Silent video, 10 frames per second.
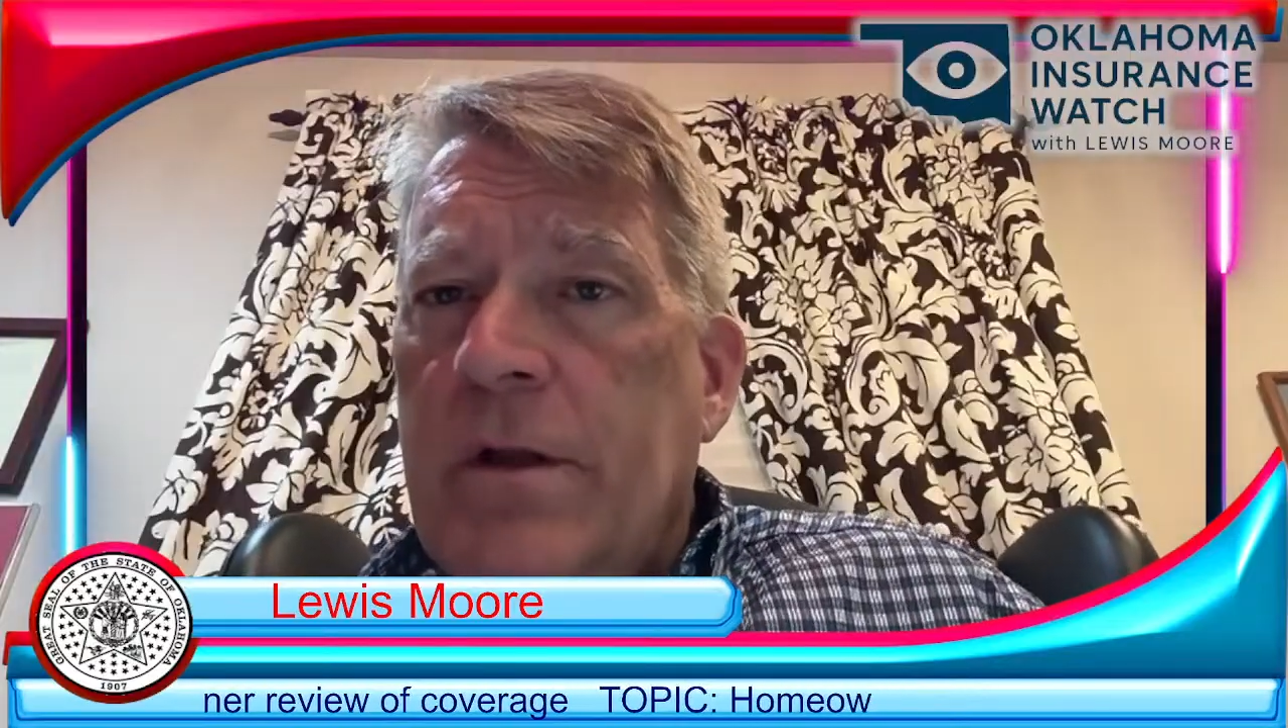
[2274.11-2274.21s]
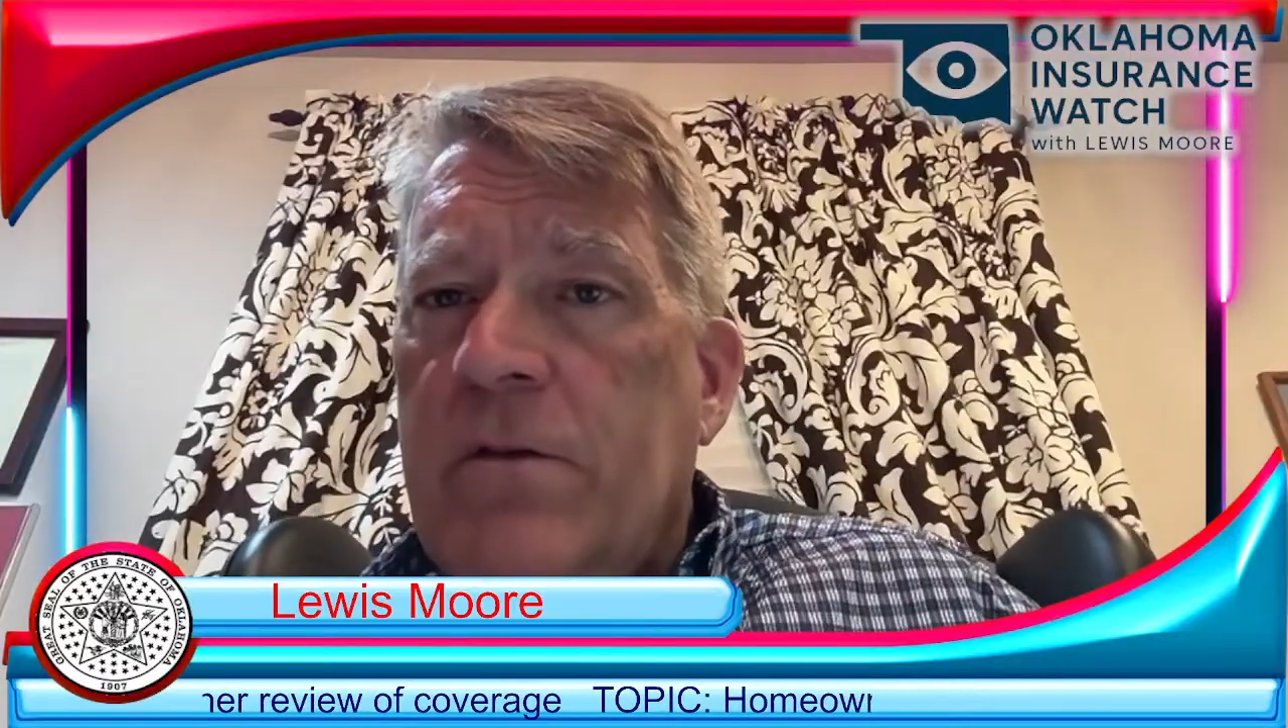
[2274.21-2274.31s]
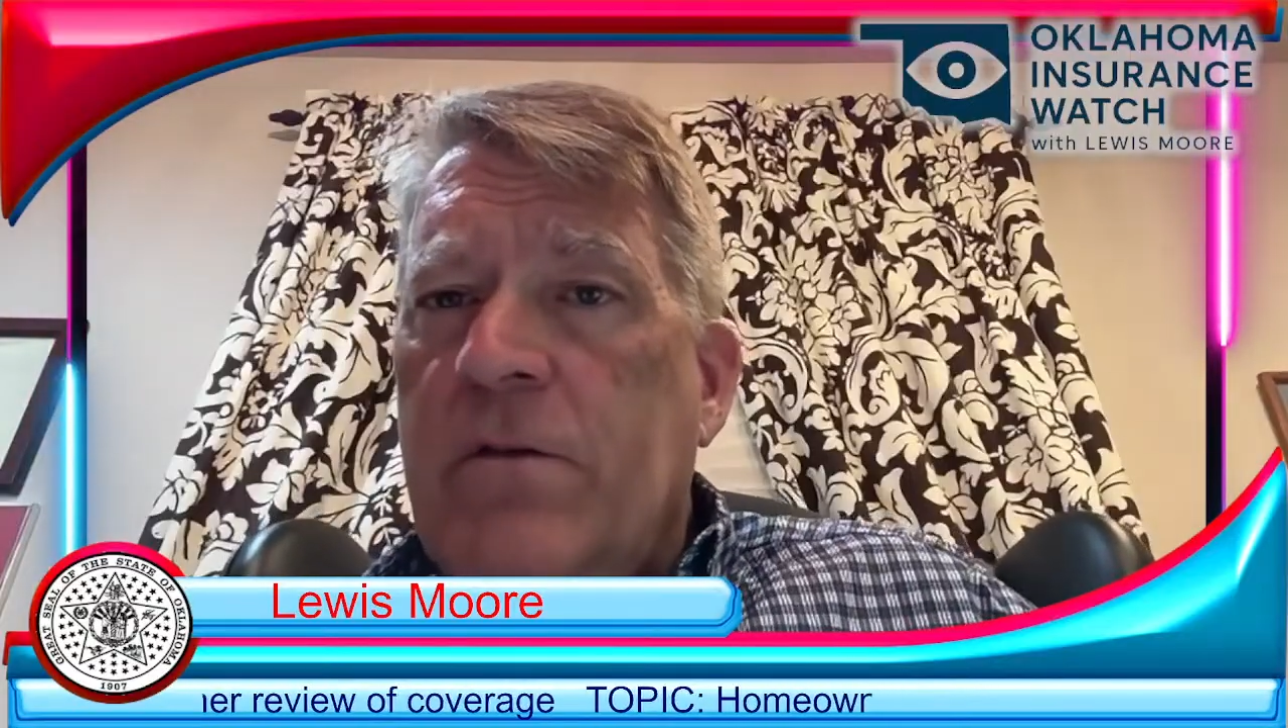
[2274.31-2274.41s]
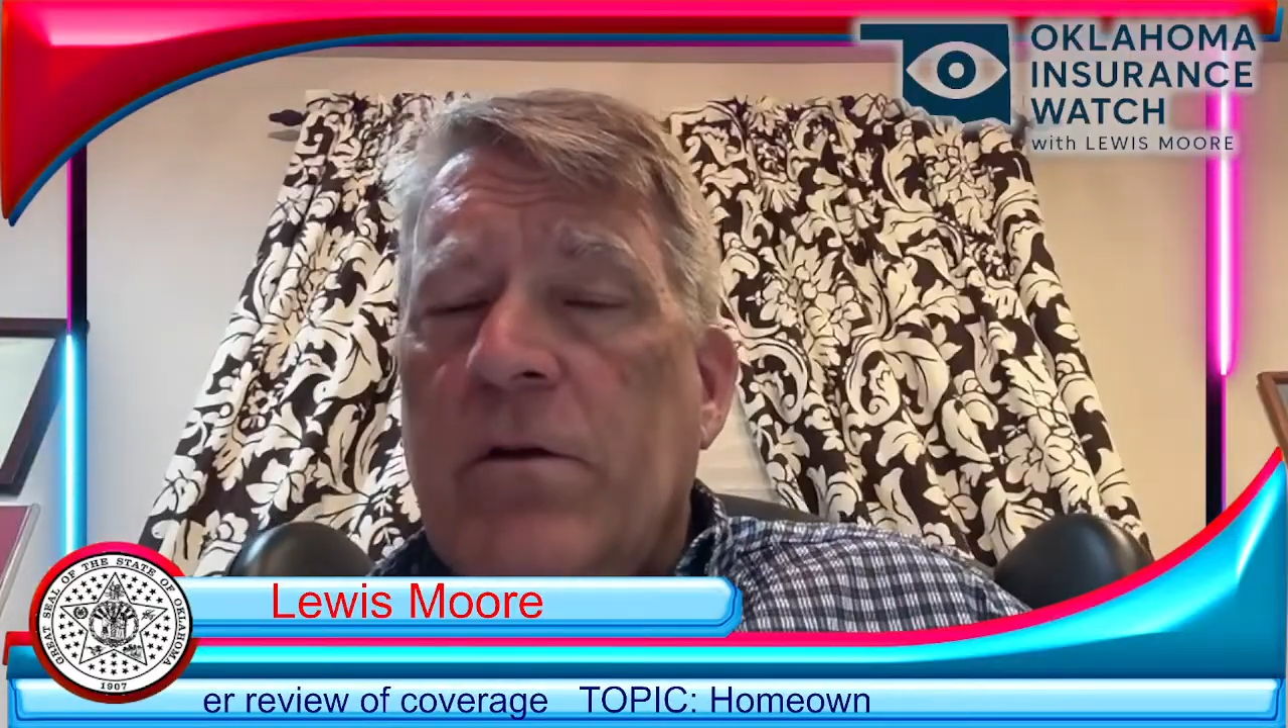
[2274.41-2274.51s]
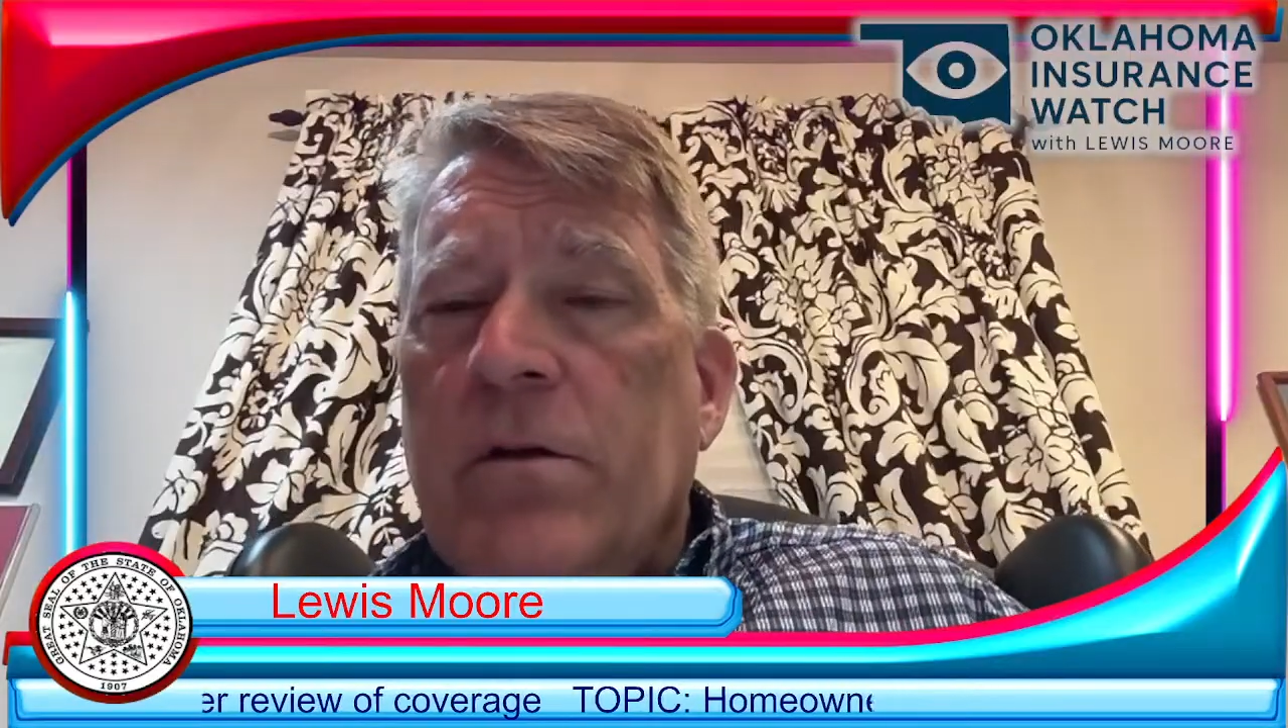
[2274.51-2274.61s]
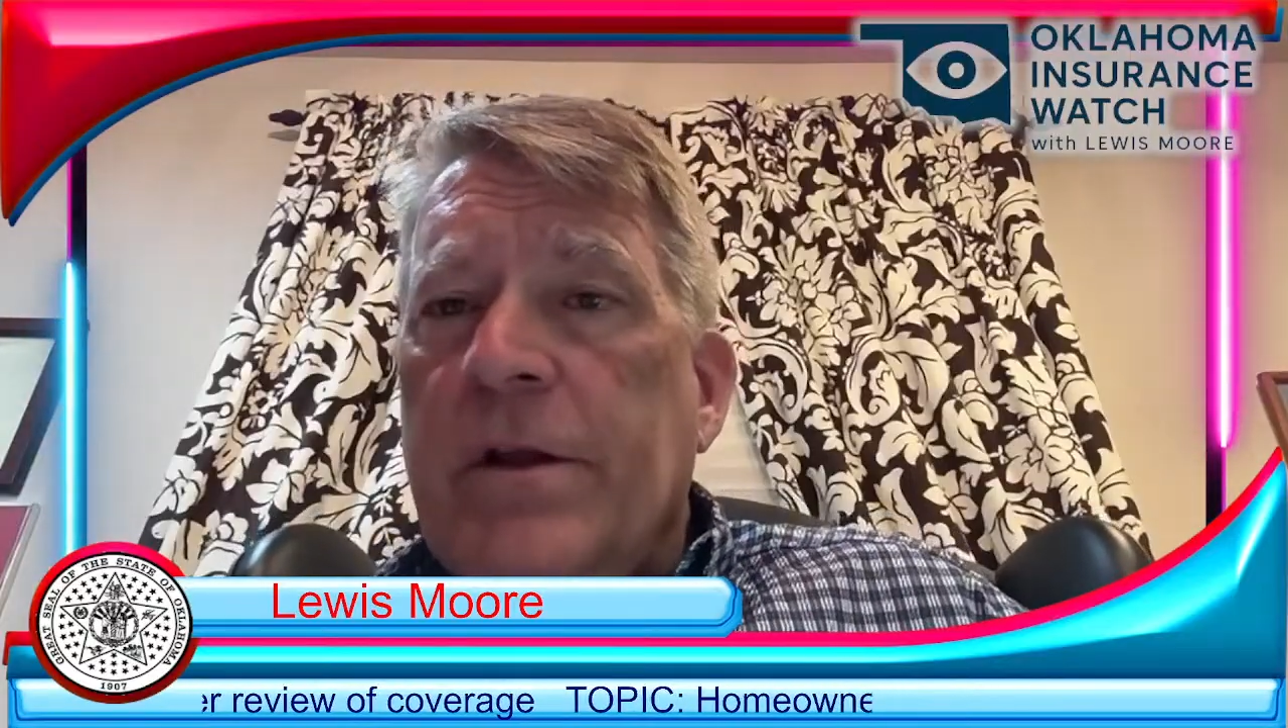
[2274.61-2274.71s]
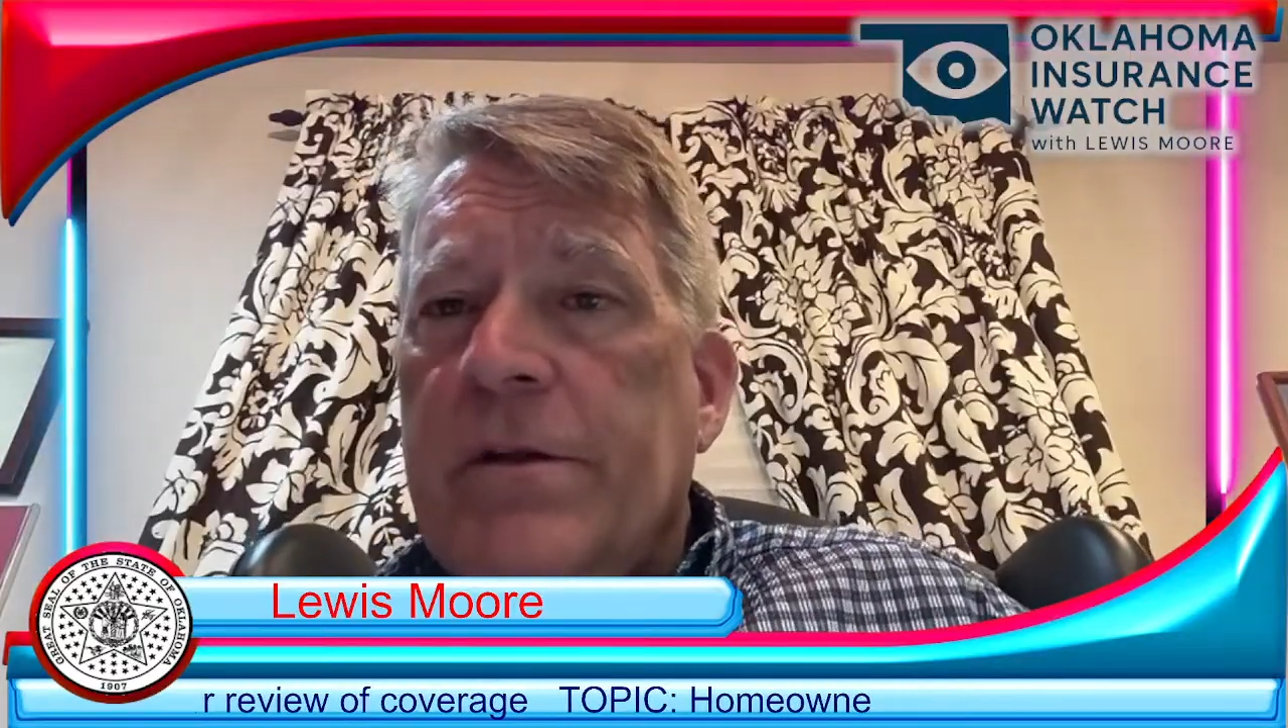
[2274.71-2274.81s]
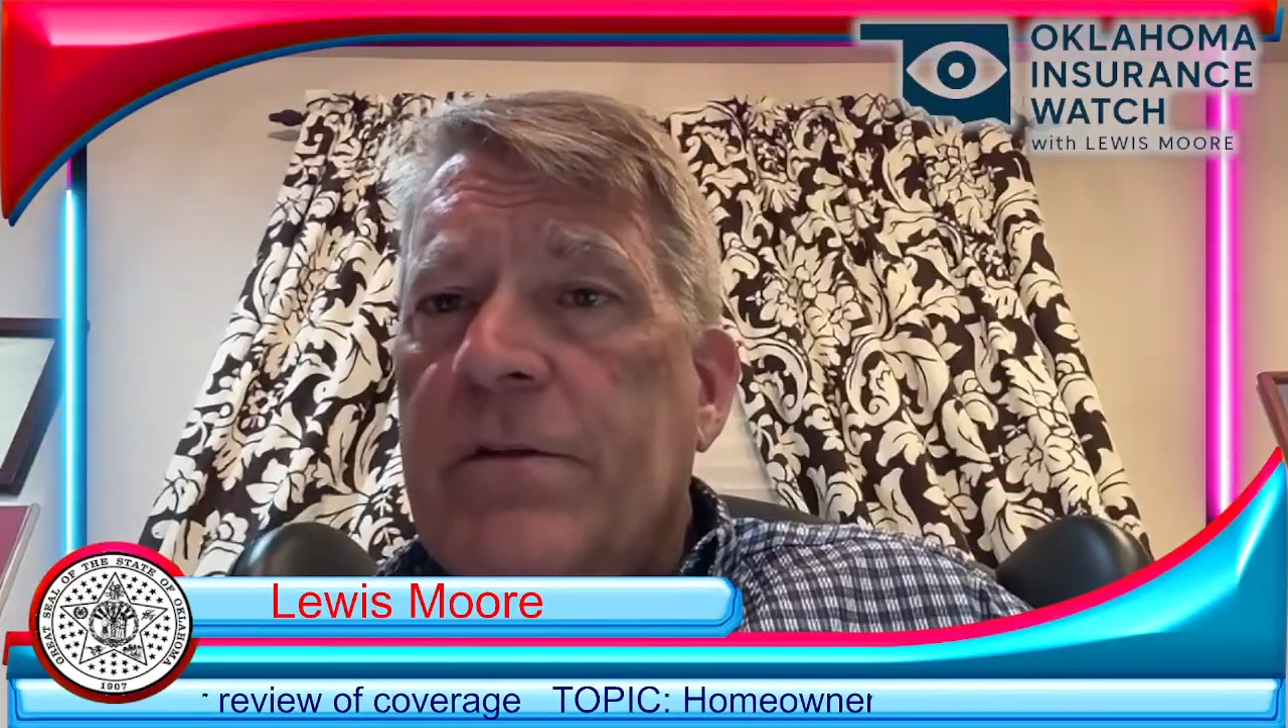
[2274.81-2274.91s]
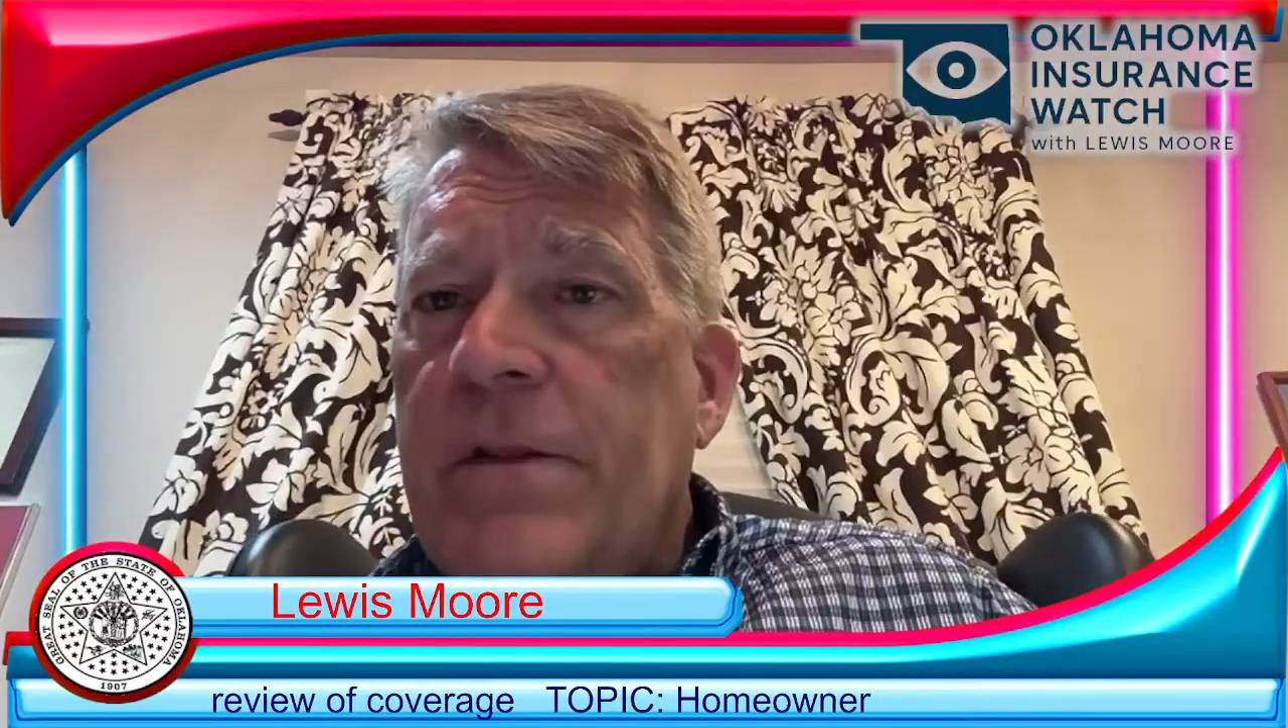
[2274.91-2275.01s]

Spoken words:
it still looks